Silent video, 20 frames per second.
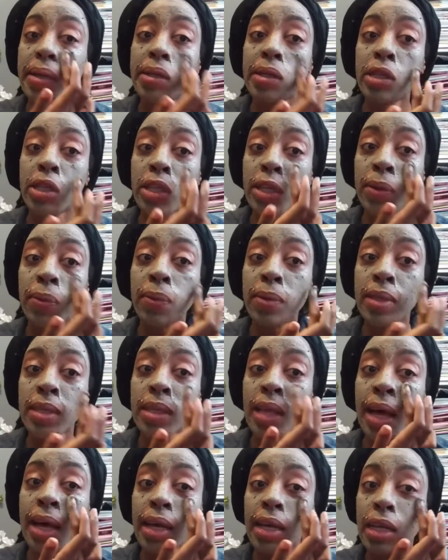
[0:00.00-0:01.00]
she
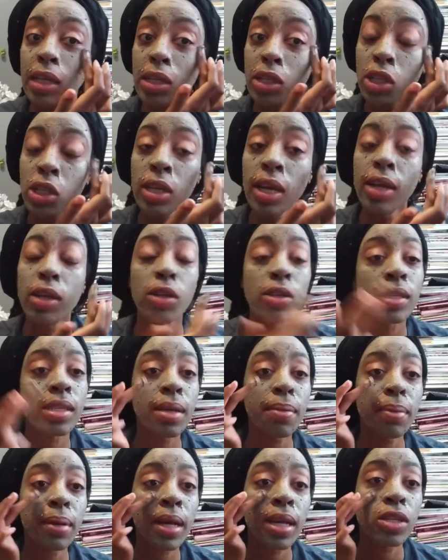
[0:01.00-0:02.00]
was like, she
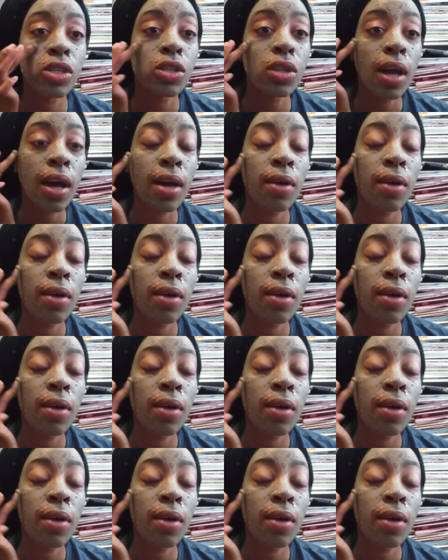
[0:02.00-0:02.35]
understood, because